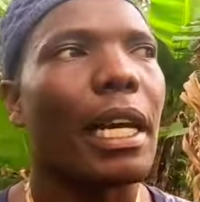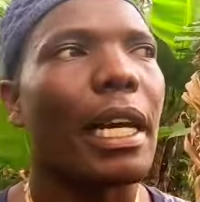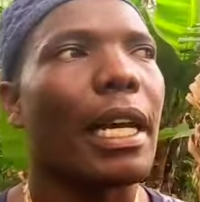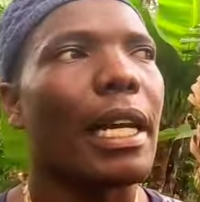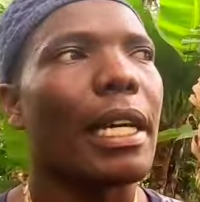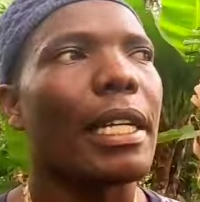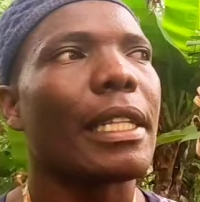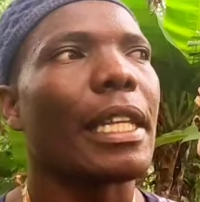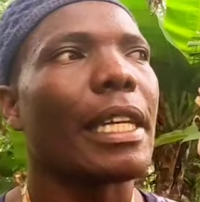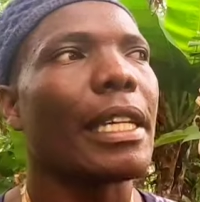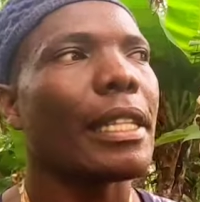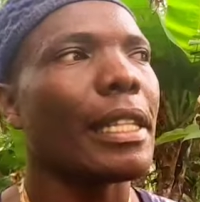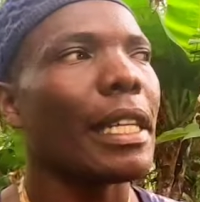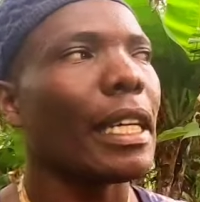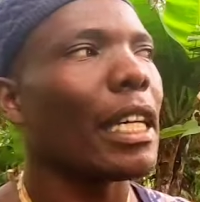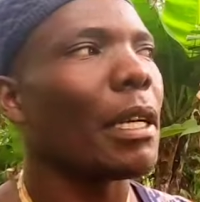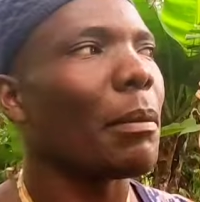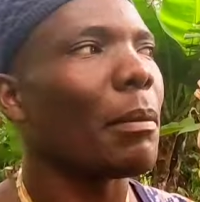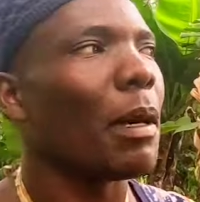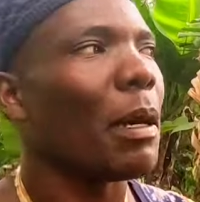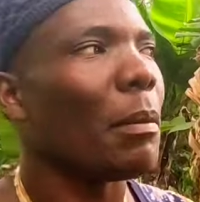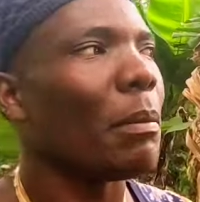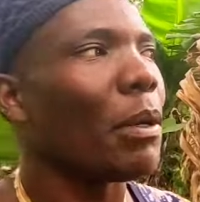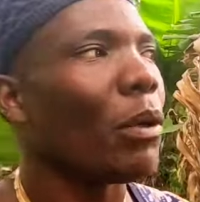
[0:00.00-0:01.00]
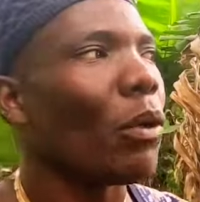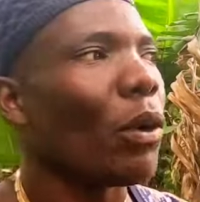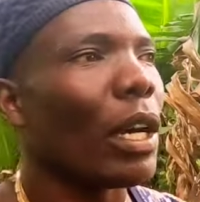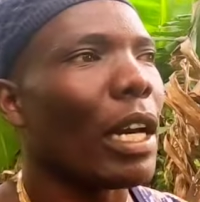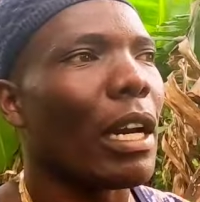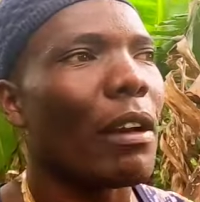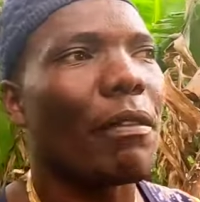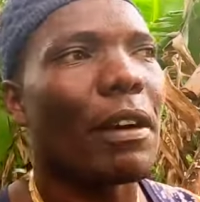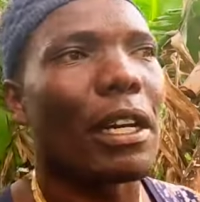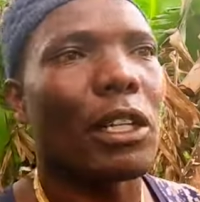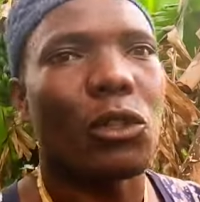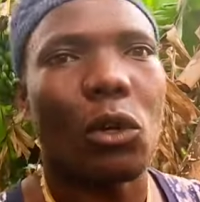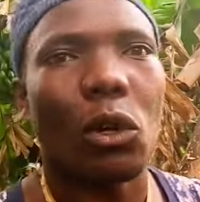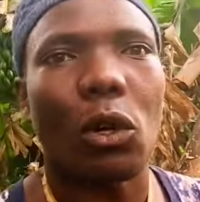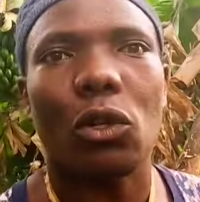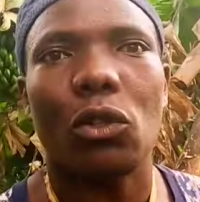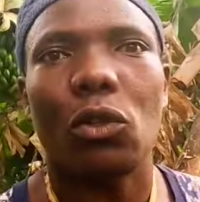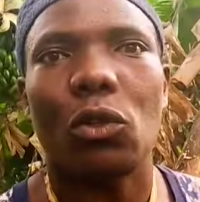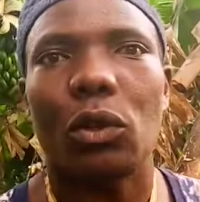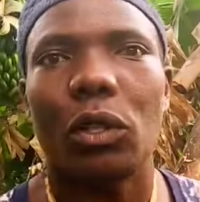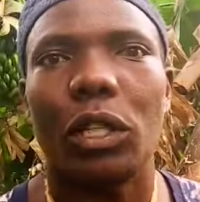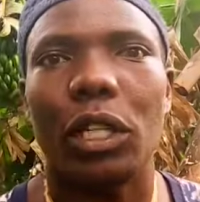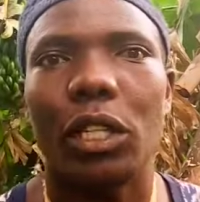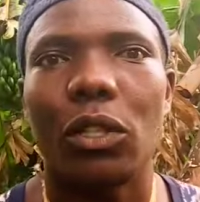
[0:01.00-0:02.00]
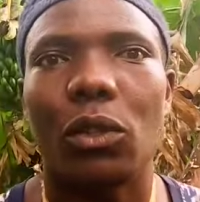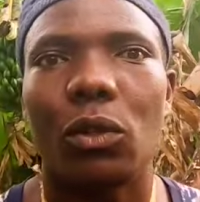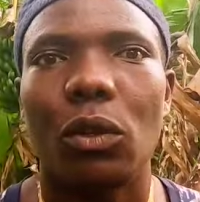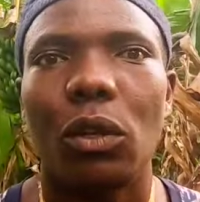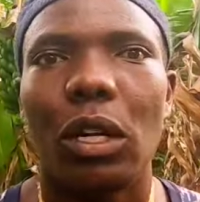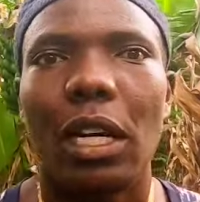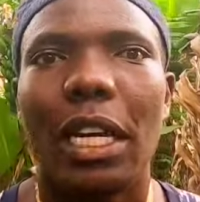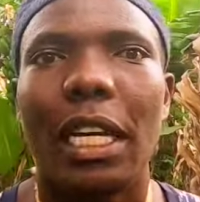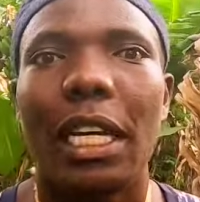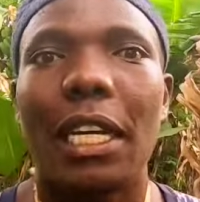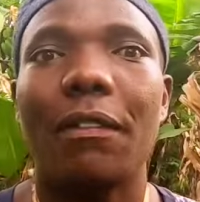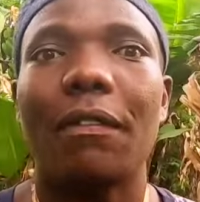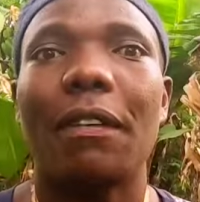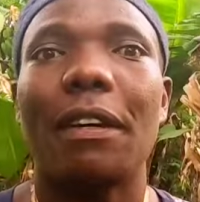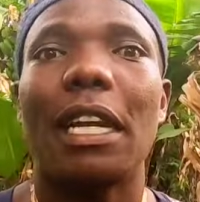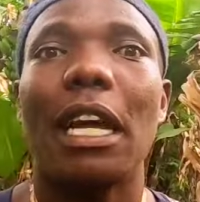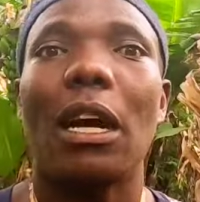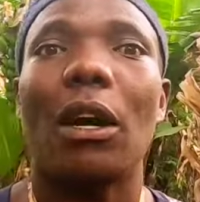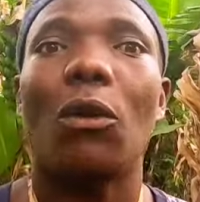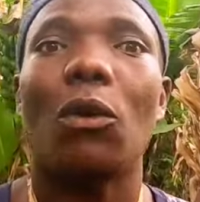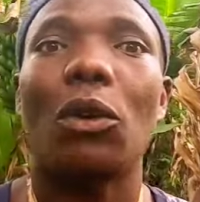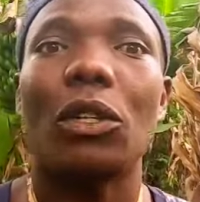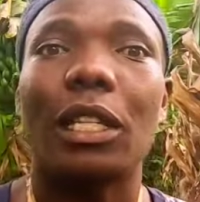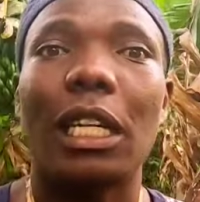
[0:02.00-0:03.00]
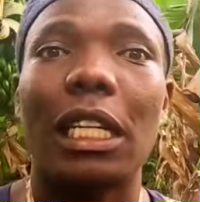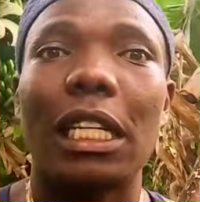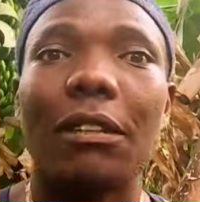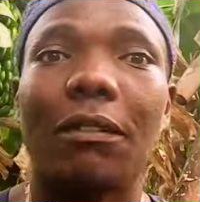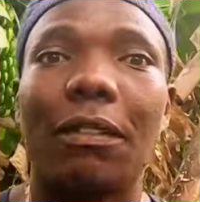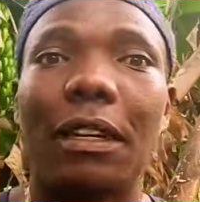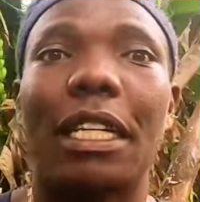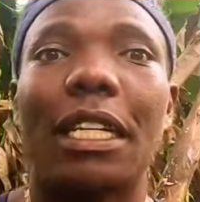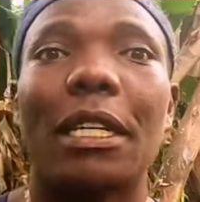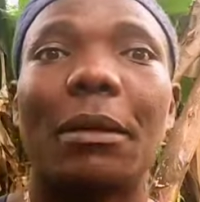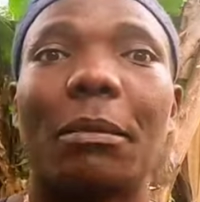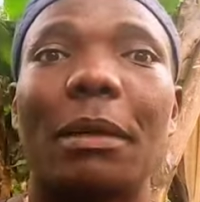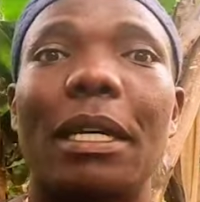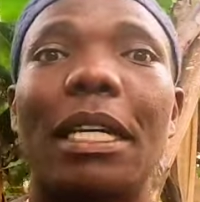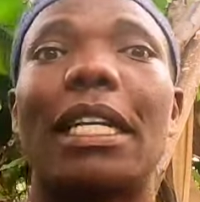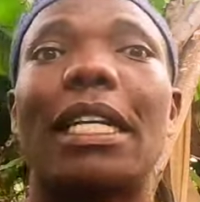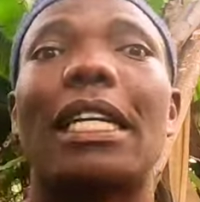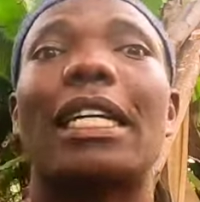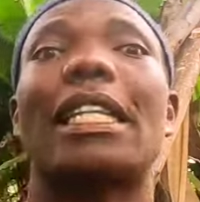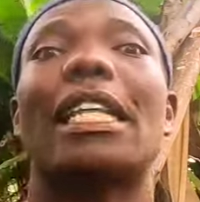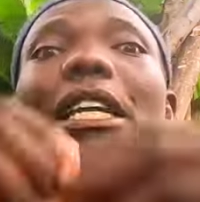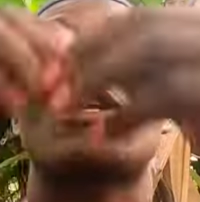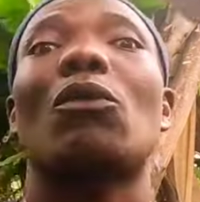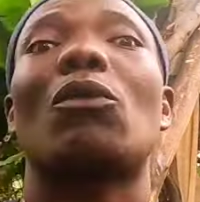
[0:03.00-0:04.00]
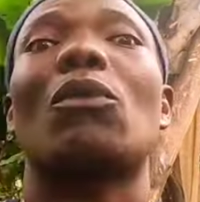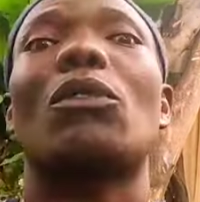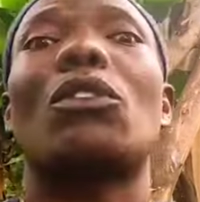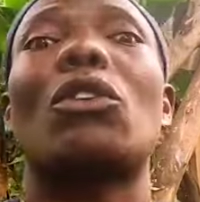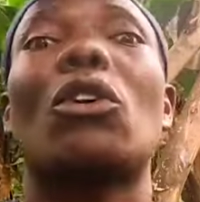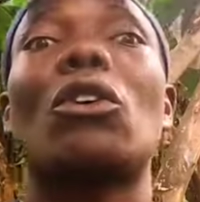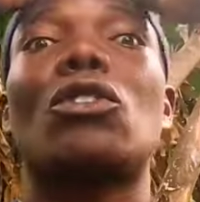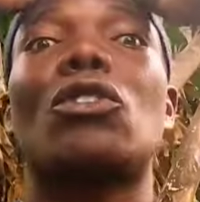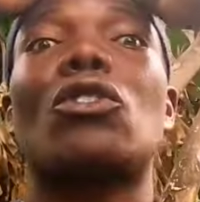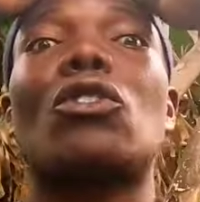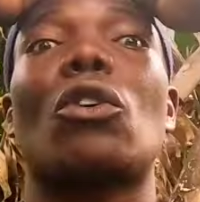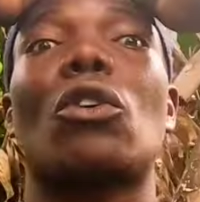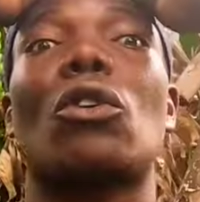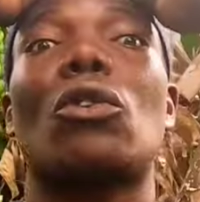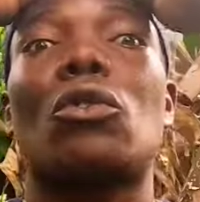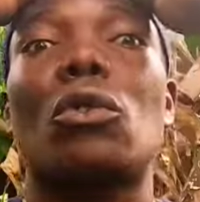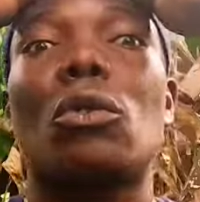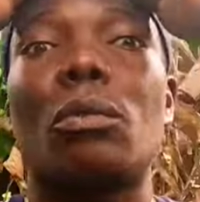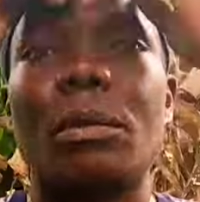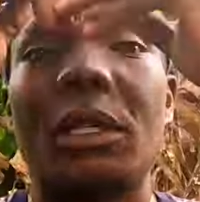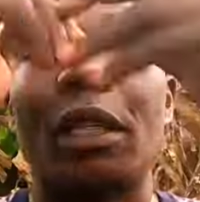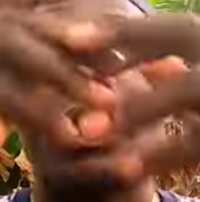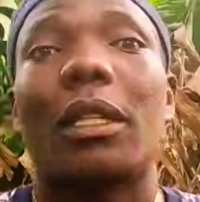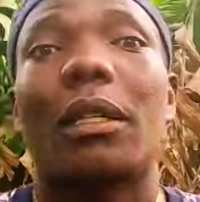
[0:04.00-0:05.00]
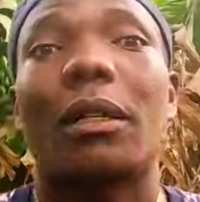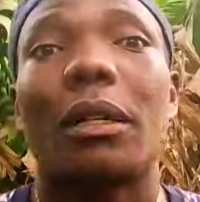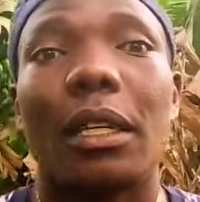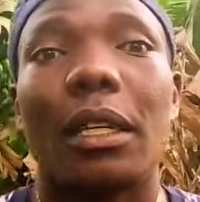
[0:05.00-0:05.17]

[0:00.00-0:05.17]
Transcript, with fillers: Uh, they think maybe whenever I talk to Gintu, even I was delivering milk, they could not talk to me.